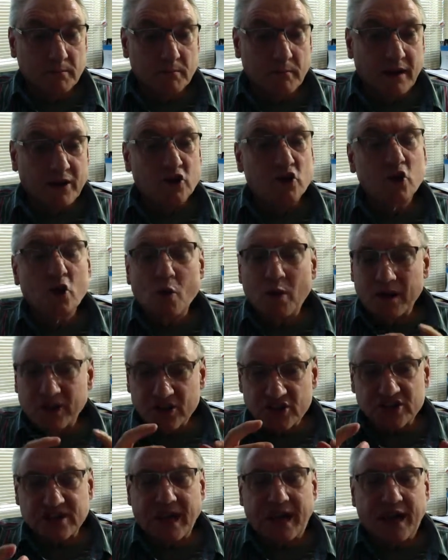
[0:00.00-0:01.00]
make sure you
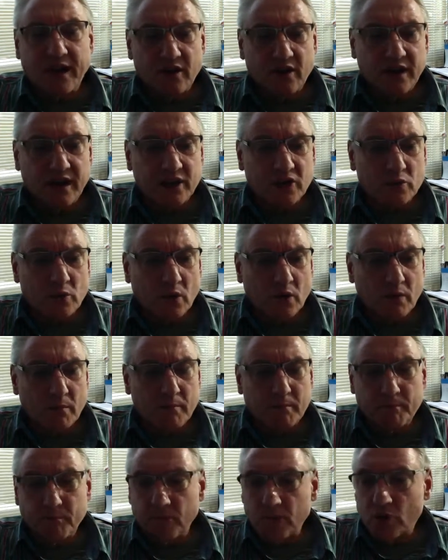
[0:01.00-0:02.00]
understand, I guess what
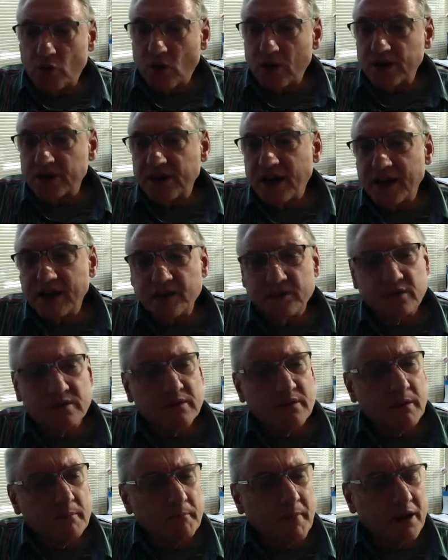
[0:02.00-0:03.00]
I'm trying to say is,
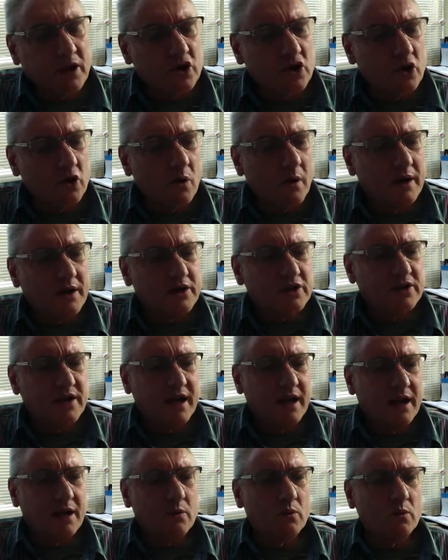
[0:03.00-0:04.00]
make sure you
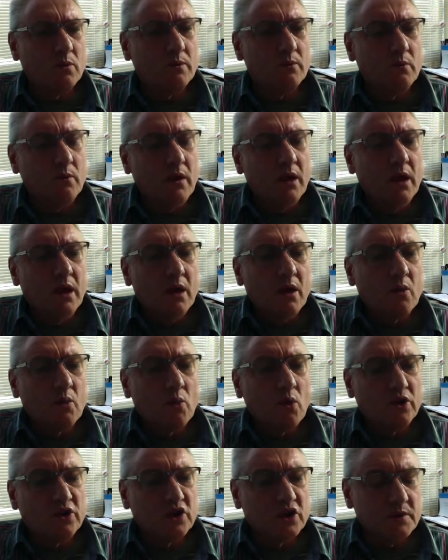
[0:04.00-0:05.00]
understand
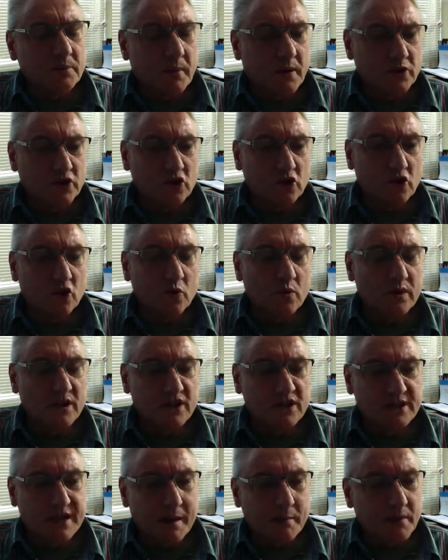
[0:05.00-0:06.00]
what you're supposed to do with
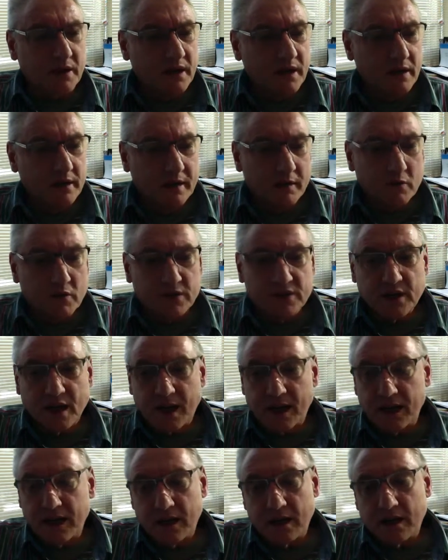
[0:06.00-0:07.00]
Examity. And there is
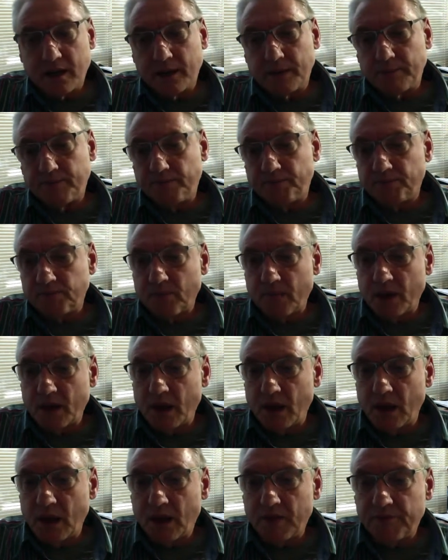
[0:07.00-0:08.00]
a
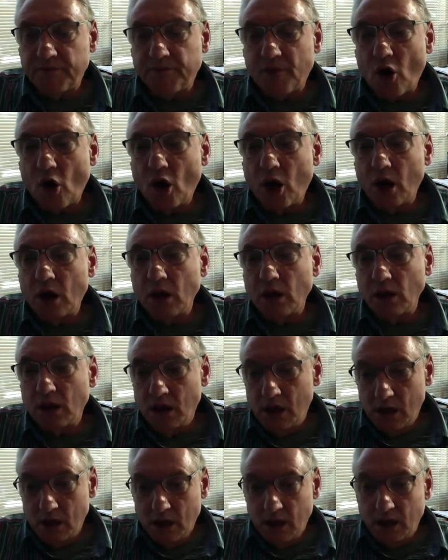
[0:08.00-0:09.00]
file
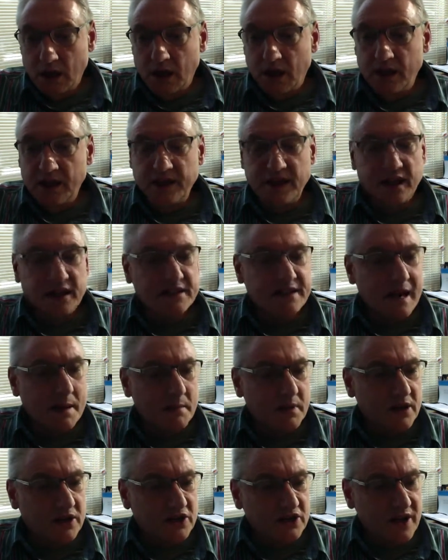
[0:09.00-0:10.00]
in the
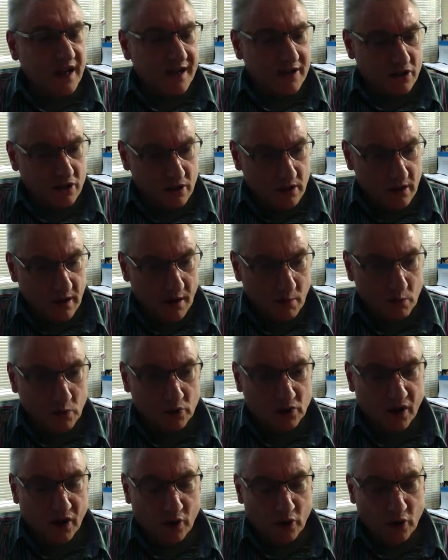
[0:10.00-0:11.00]
Examity section that will
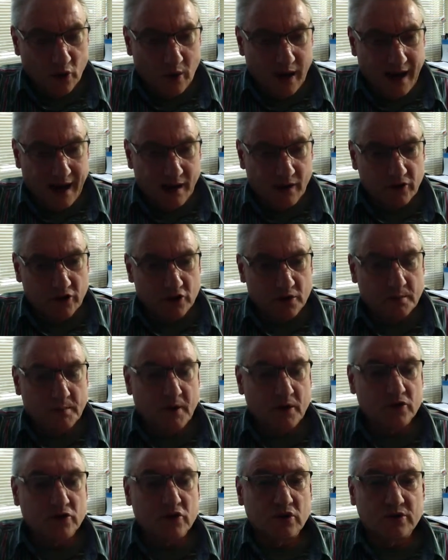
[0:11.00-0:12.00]
tell you how you're
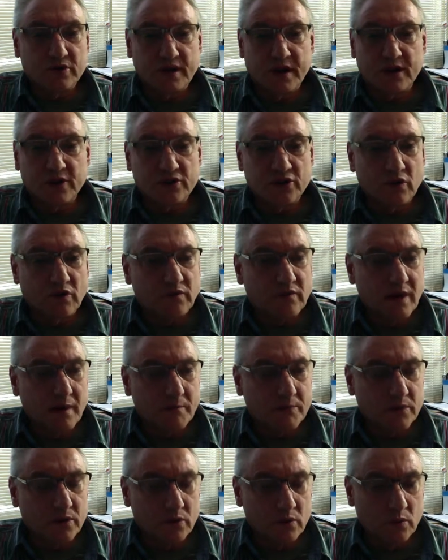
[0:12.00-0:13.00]
supposed to set yourself
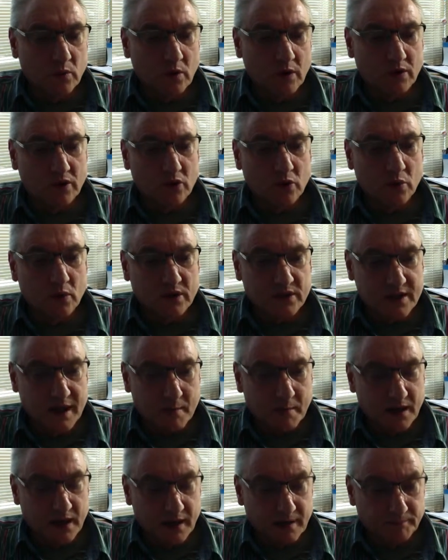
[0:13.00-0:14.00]
up to do
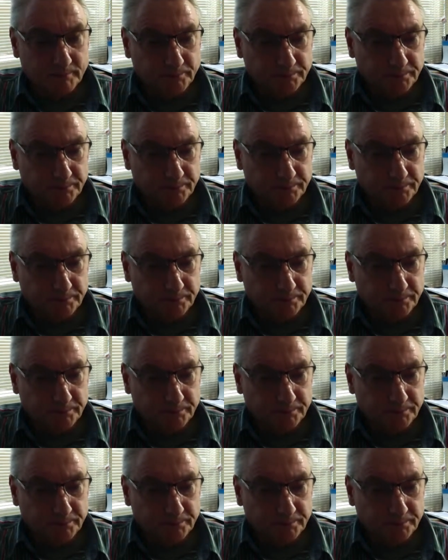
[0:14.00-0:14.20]
Examity.